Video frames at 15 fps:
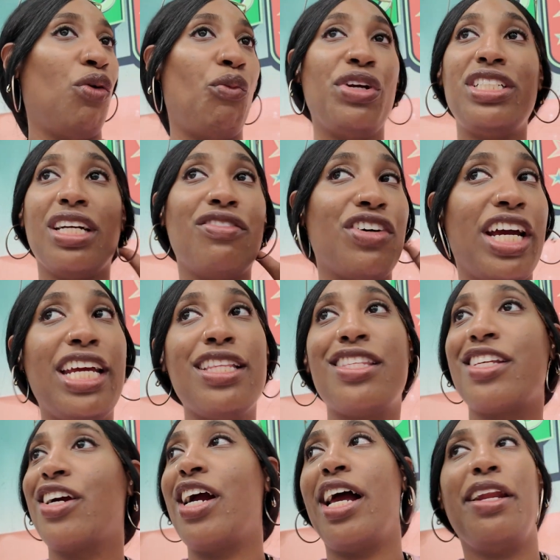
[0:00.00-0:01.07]
whichever
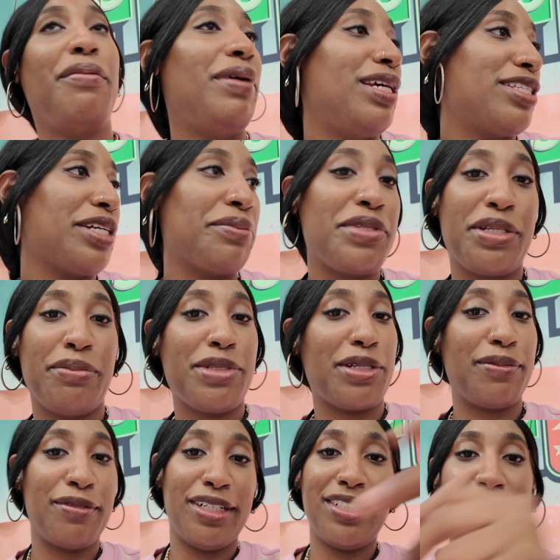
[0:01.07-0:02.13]
insert anime
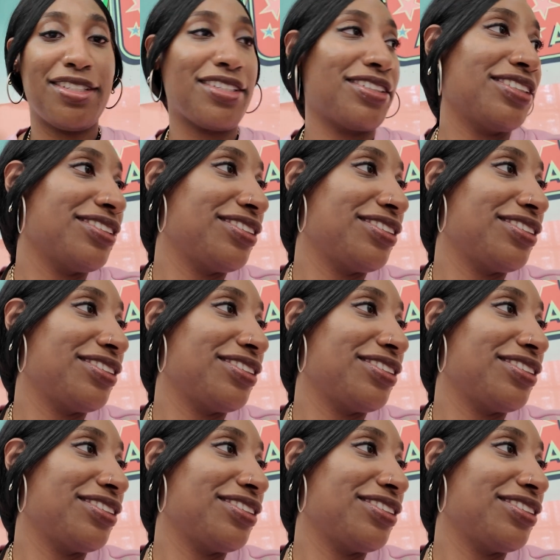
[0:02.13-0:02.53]
something, right? Just